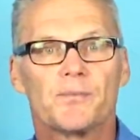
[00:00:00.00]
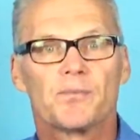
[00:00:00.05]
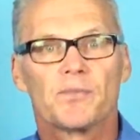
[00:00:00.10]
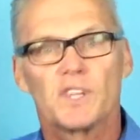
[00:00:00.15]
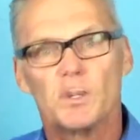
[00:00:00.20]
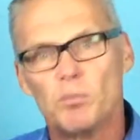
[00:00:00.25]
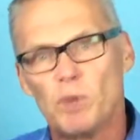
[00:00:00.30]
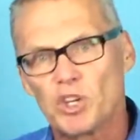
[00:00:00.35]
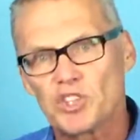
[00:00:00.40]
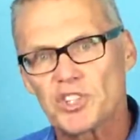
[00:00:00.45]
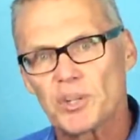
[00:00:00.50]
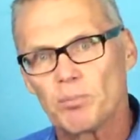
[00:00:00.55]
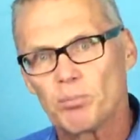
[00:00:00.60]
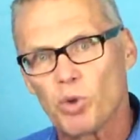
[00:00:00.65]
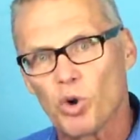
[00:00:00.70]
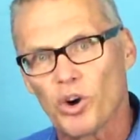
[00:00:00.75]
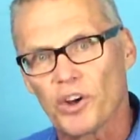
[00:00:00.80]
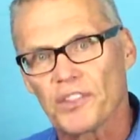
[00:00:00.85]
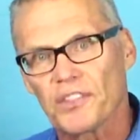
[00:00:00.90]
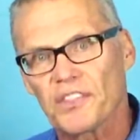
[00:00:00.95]
The most
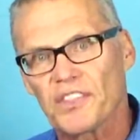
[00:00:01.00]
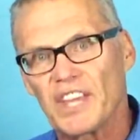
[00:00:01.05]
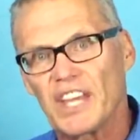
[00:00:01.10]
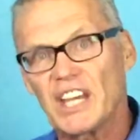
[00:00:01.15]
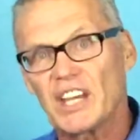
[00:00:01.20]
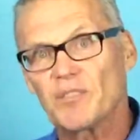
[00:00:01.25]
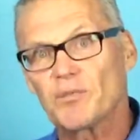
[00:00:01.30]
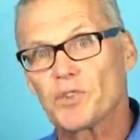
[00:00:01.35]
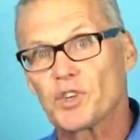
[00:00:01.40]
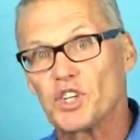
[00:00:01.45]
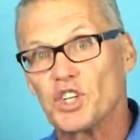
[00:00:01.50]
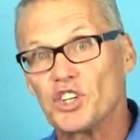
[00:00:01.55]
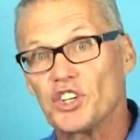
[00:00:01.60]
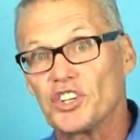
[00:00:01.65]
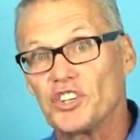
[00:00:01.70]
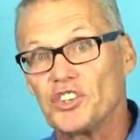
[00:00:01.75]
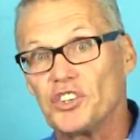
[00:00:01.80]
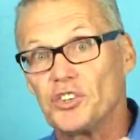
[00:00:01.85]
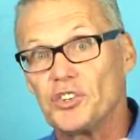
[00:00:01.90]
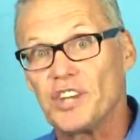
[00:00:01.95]
important thing for you to
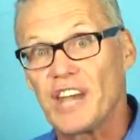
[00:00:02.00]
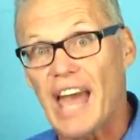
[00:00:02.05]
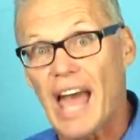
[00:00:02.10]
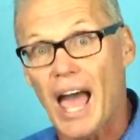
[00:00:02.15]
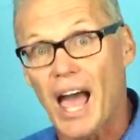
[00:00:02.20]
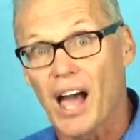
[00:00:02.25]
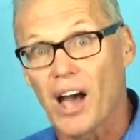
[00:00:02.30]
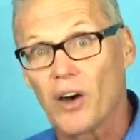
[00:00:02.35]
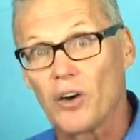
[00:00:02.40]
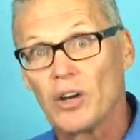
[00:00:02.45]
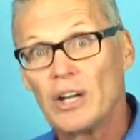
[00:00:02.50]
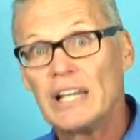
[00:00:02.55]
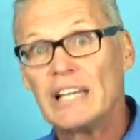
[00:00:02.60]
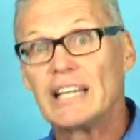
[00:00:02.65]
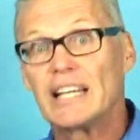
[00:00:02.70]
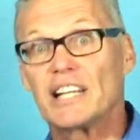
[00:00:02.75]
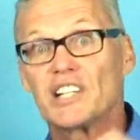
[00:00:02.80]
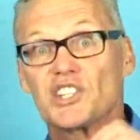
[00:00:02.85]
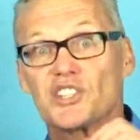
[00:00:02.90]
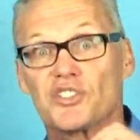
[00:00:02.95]
do now
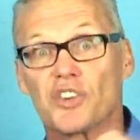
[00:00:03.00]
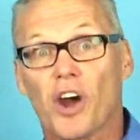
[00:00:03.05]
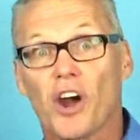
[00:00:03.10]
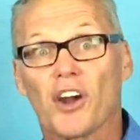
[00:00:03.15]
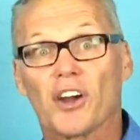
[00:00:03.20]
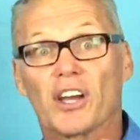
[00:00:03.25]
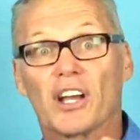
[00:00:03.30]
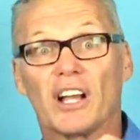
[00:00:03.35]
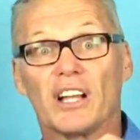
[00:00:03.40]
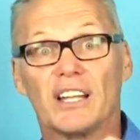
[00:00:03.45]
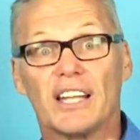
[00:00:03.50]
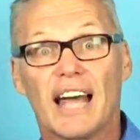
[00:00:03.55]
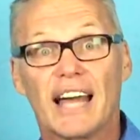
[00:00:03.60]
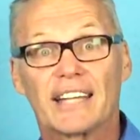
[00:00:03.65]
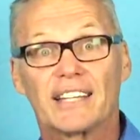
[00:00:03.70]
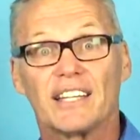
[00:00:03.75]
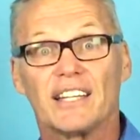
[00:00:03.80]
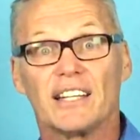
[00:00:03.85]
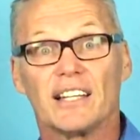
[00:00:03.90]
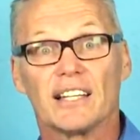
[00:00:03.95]
is start
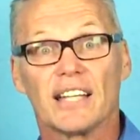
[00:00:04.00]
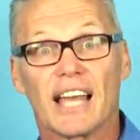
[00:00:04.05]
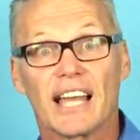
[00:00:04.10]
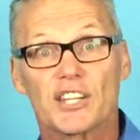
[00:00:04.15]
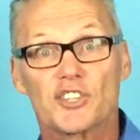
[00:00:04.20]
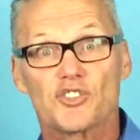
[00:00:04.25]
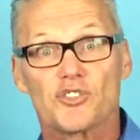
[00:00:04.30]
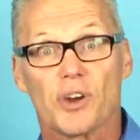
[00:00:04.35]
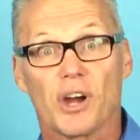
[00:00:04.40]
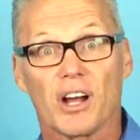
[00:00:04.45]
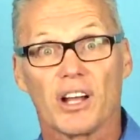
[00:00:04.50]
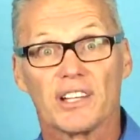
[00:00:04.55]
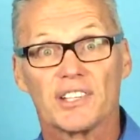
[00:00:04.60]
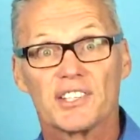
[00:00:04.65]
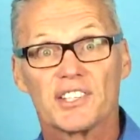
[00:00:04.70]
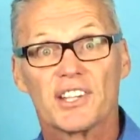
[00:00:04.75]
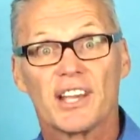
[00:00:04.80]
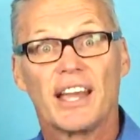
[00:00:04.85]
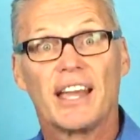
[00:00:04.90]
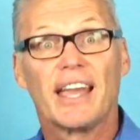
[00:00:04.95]
collecting
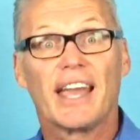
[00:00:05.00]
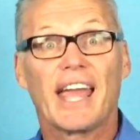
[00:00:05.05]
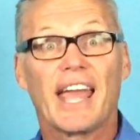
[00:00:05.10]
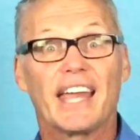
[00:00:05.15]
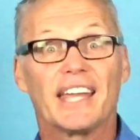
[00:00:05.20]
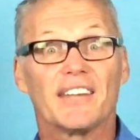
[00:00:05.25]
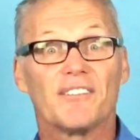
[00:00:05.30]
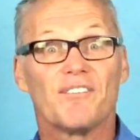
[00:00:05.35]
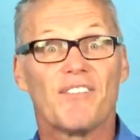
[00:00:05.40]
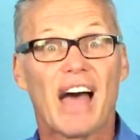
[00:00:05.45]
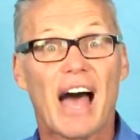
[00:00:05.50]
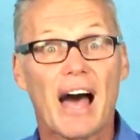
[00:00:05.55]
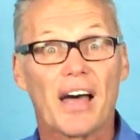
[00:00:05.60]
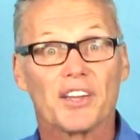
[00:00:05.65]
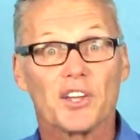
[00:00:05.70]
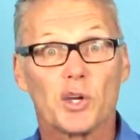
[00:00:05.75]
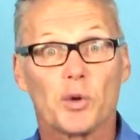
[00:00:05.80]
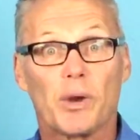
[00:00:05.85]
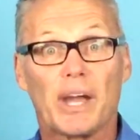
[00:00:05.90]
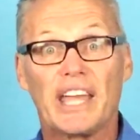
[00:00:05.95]
electrons and
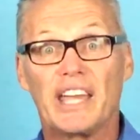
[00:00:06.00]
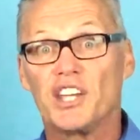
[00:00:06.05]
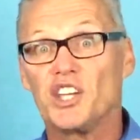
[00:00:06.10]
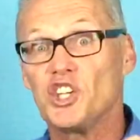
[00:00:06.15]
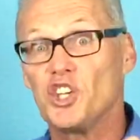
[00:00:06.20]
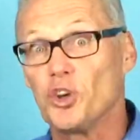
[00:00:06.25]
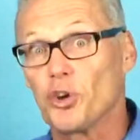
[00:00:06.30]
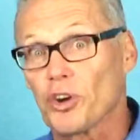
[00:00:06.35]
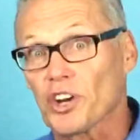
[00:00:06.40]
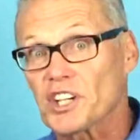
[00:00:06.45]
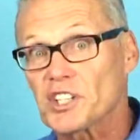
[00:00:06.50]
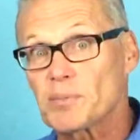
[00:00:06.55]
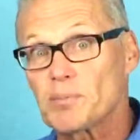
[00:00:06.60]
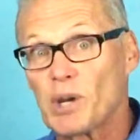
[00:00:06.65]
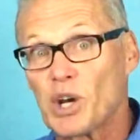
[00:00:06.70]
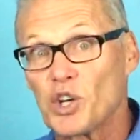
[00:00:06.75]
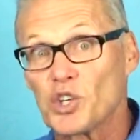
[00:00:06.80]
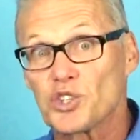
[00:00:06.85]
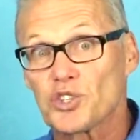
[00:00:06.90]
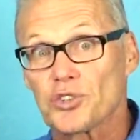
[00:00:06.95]
evaluate your
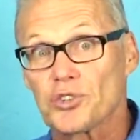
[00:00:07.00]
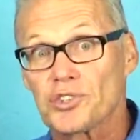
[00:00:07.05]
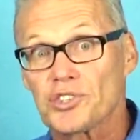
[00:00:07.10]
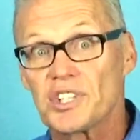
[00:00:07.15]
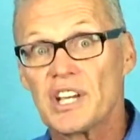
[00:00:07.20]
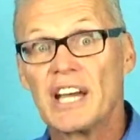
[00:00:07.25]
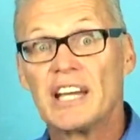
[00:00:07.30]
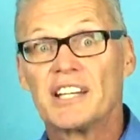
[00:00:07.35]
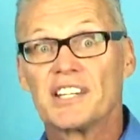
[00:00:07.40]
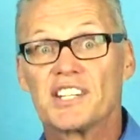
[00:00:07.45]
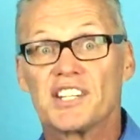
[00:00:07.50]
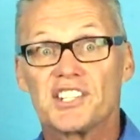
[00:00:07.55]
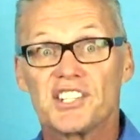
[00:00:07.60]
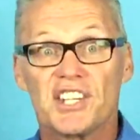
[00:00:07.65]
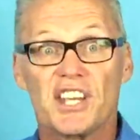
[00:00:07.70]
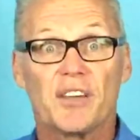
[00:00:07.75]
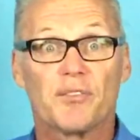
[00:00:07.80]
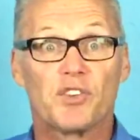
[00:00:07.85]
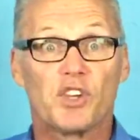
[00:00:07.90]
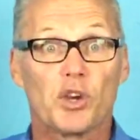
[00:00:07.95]
exposures to
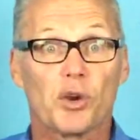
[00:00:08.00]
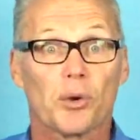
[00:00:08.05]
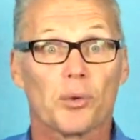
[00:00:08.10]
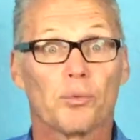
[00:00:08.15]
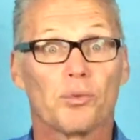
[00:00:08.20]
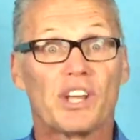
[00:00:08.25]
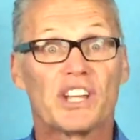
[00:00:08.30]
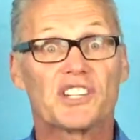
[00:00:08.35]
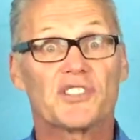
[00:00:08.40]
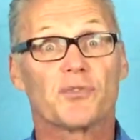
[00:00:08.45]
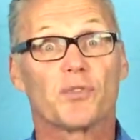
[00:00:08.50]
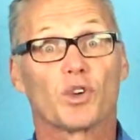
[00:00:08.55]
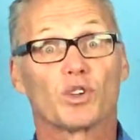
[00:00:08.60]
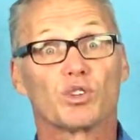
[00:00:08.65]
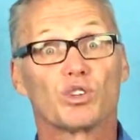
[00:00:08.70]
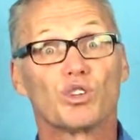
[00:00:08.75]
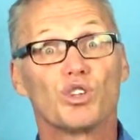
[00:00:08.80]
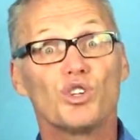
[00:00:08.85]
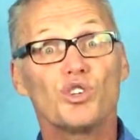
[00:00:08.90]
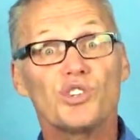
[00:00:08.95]
see if you're at risk for
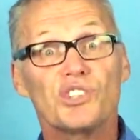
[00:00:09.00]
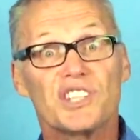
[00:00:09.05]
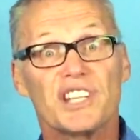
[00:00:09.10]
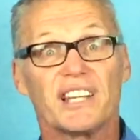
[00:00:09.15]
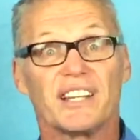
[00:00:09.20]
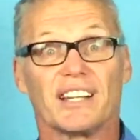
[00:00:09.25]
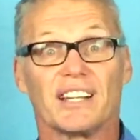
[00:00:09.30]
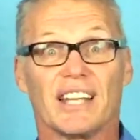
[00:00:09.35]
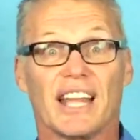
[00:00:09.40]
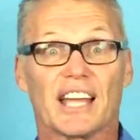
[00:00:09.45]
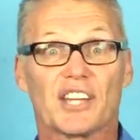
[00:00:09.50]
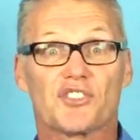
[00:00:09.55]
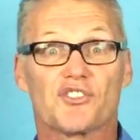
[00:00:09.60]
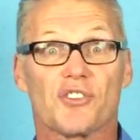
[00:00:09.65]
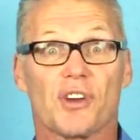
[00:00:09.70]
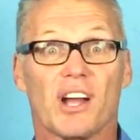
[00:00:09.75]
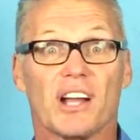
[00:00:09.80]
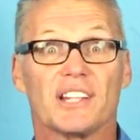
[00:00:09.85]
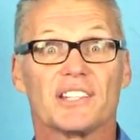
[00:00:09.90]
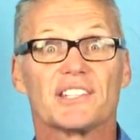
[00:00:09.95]
losing
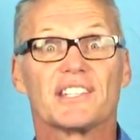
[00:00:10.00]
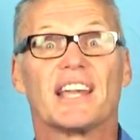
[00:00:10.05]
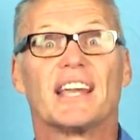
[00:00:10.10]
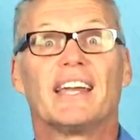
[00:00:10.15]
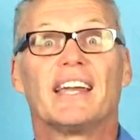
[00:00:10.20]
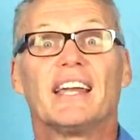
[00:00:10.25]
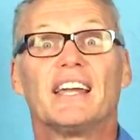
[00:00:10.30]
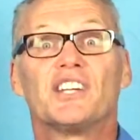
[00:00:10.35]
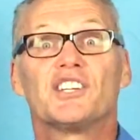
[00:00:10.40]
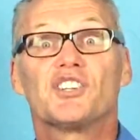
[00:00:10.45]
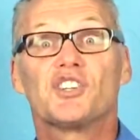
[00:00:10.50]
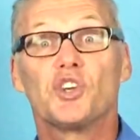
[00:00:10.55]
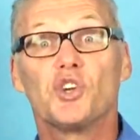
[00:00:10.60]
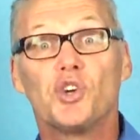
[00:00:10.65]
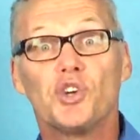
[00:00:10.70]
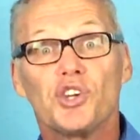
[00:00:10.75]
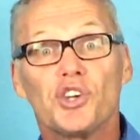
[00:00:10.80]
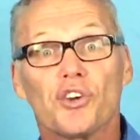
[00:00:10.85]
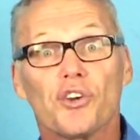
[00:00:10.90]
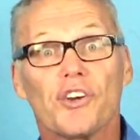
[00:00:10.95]
electrons to
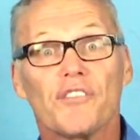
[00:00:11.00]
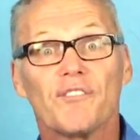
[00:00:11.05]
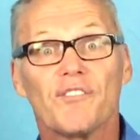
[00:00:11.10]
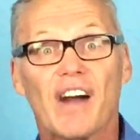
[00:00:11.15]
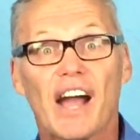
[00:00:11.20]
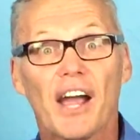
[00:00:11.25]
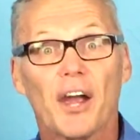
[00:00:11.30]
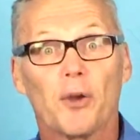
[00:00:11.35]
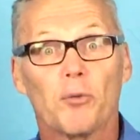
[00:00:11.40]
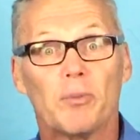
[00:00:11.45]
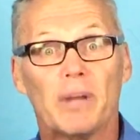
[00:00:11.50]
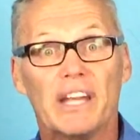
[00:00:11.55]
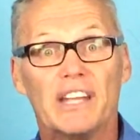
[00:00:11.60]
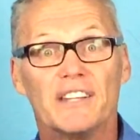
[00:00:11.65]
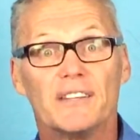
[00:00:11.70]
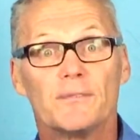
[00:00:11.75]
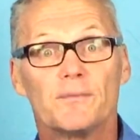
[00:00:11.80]
your environment.